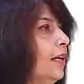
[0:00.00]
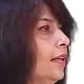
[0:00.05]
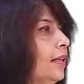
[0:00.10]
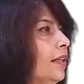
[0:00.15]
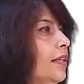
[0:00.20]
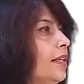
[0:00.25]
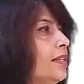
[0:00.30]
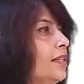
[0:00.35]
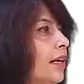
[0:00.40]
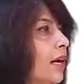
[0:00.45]

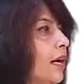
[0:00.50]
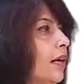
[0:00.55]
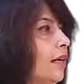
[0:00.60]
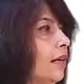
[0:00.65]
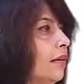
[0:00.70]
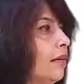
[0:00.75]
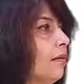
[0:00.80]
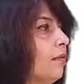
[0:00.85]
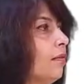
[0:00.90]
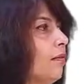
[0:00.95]
These are
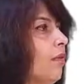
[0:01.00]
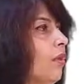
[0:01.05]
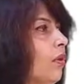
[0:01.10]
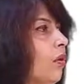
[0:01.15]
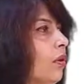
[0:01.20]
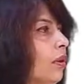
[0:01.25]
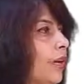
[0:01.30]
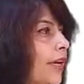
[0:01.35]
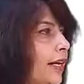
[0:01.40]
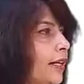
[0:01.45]

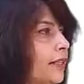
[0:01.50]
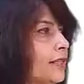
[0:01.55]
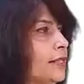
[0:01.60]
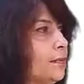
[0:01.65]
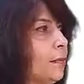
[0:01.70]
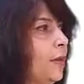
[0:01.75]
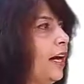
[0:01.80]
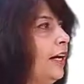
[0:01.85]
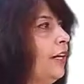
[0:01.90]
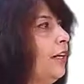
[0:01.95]
more like a
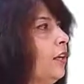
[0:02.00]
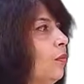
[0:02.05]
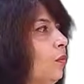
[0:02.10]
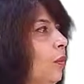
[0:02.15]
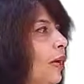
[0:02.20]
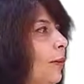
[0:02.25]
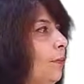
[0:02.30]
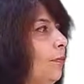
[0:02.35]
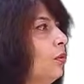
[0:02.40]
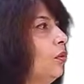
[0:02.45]
spider
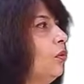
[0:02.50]
web, you